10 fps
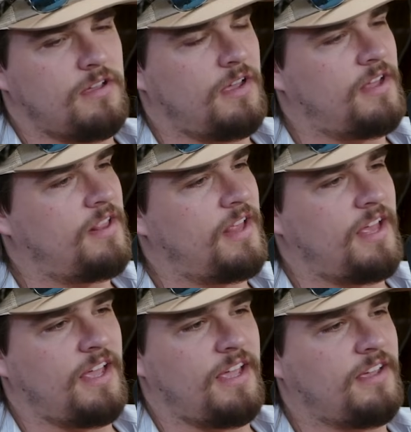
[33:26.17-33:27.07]
And
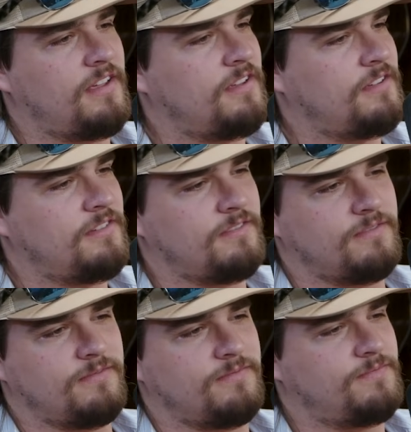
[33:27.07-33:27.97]
they
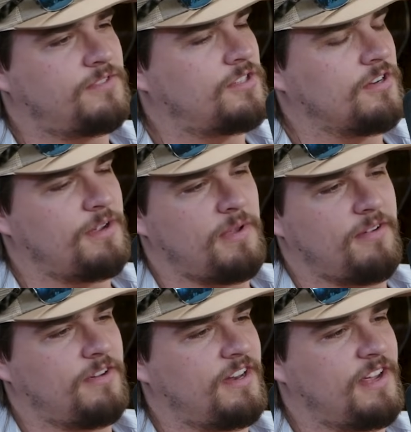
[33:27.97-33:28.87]
scream
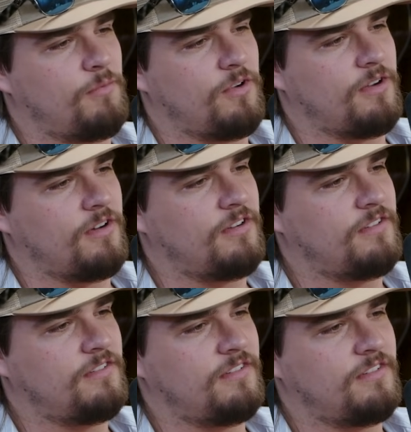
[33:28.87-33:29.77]
every damn word.
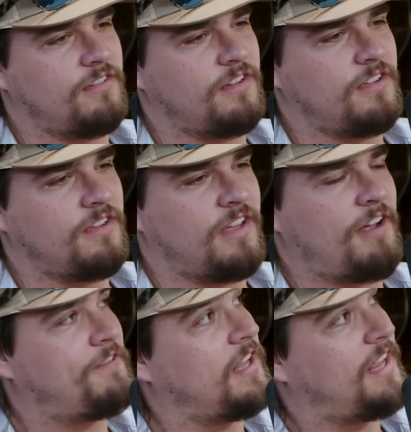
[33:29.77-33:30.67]
And I
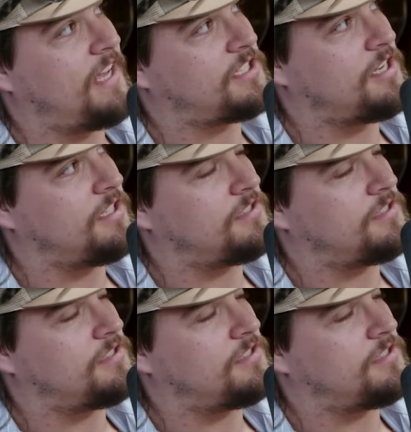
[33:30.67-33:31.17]
feel like that's because